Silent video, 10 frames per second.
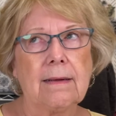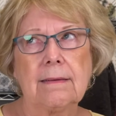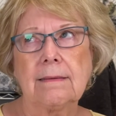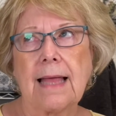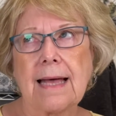
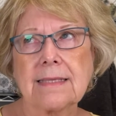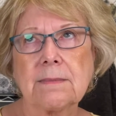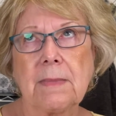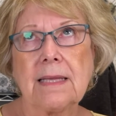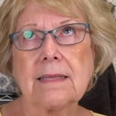last
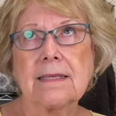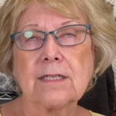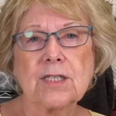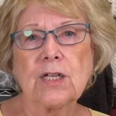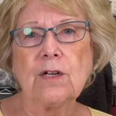month
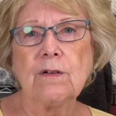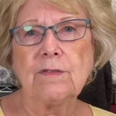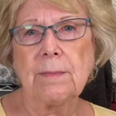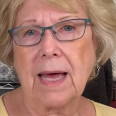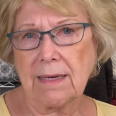served
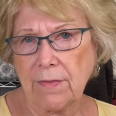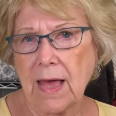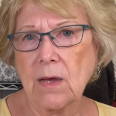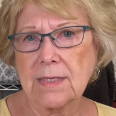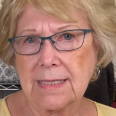about
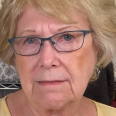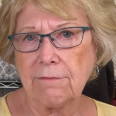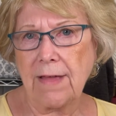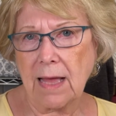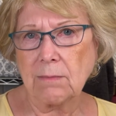1,000
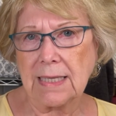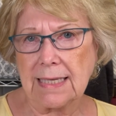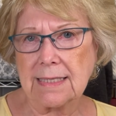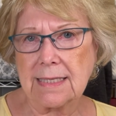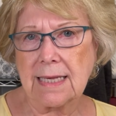
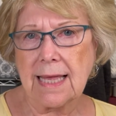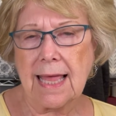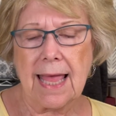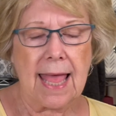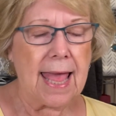families,
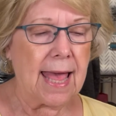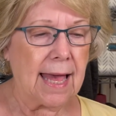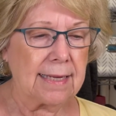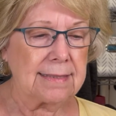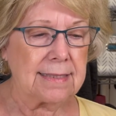
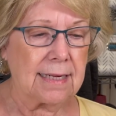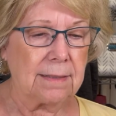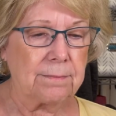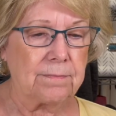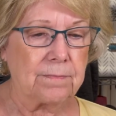and
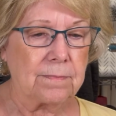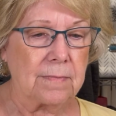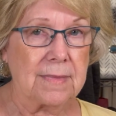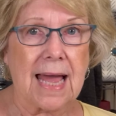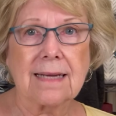
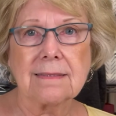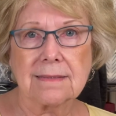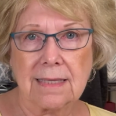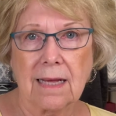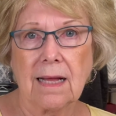
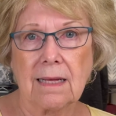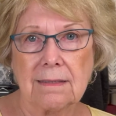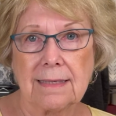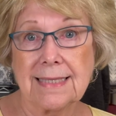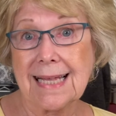
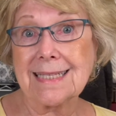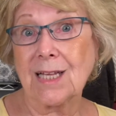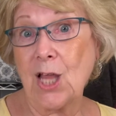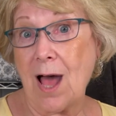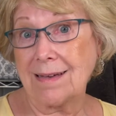it takes a
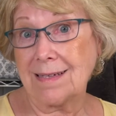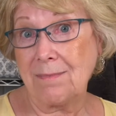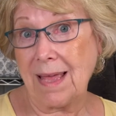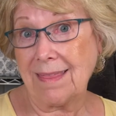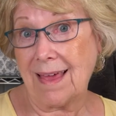lot to
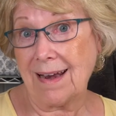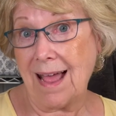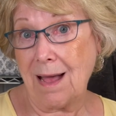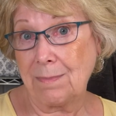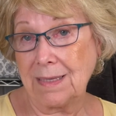make that
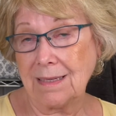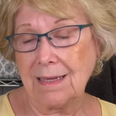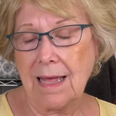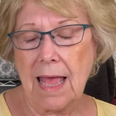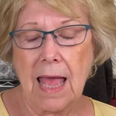happen.
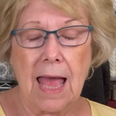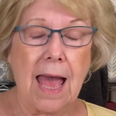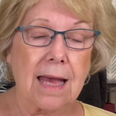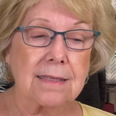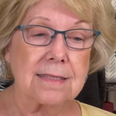
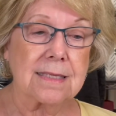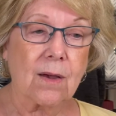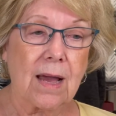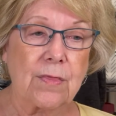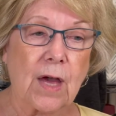And so
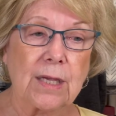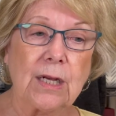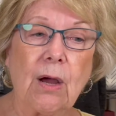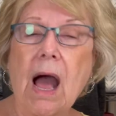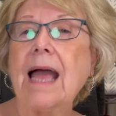I thought,
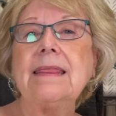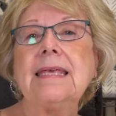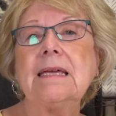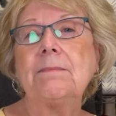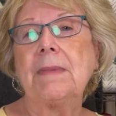I
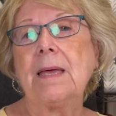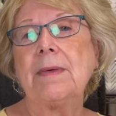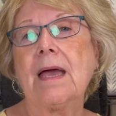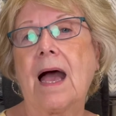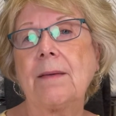think
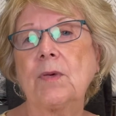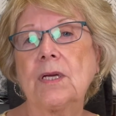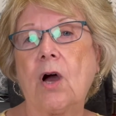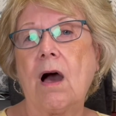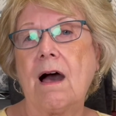maybe I'm going
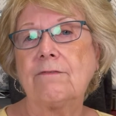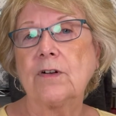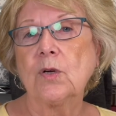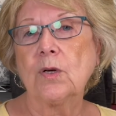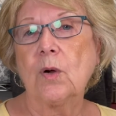to
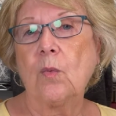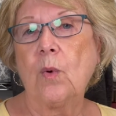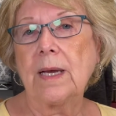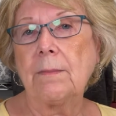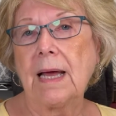offer
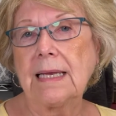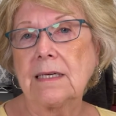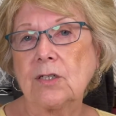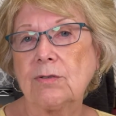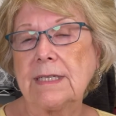one of my
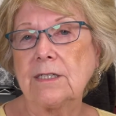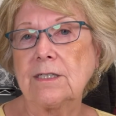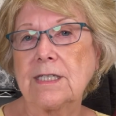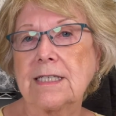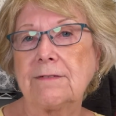little
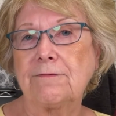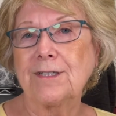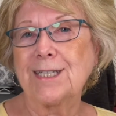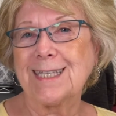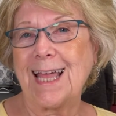critters for
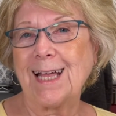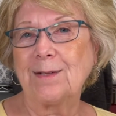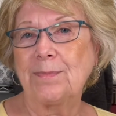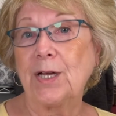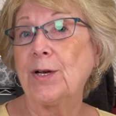sale
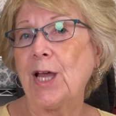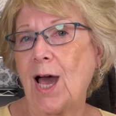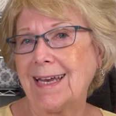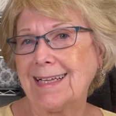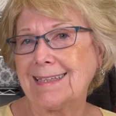
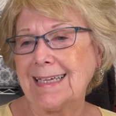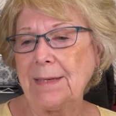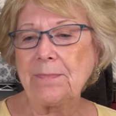periodically.